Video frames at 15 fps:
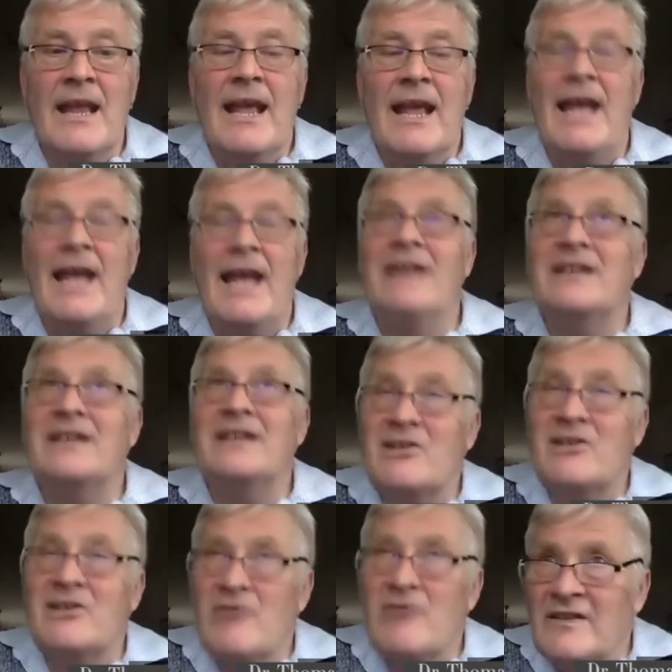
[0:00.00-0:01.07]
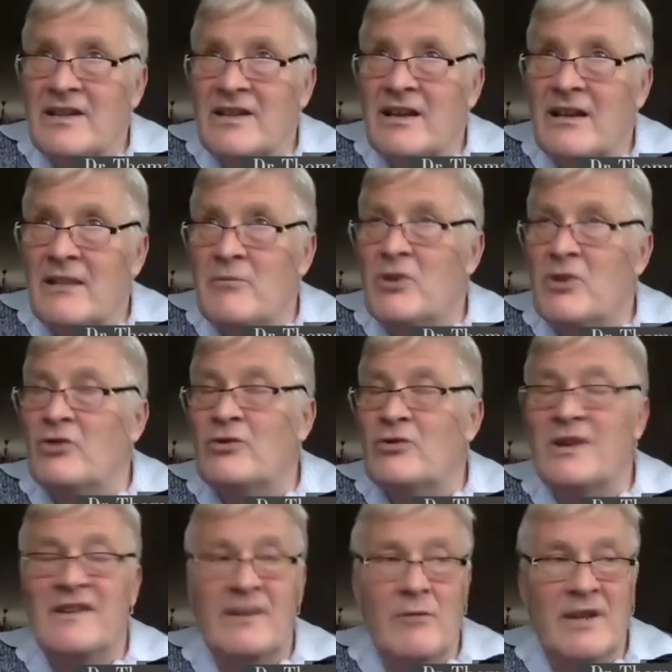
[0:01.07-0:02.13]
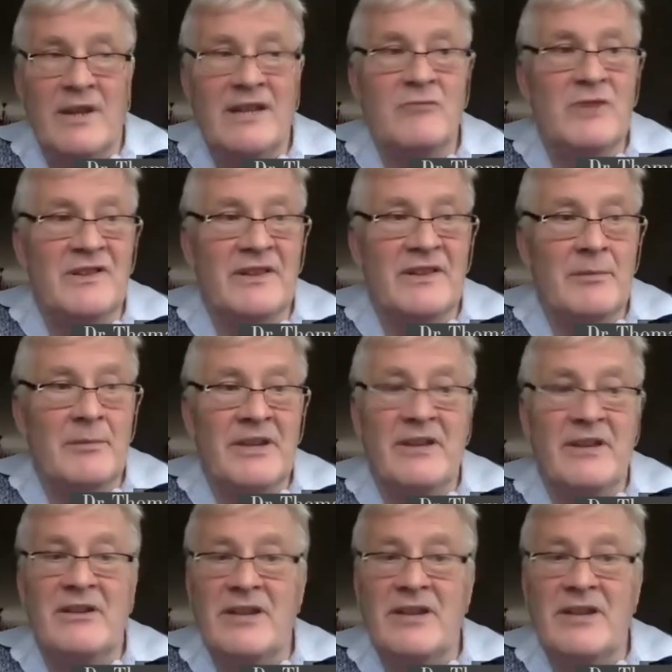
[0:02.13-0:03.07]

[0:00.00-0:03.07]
And interestingly, because you can say, well, that will disappear.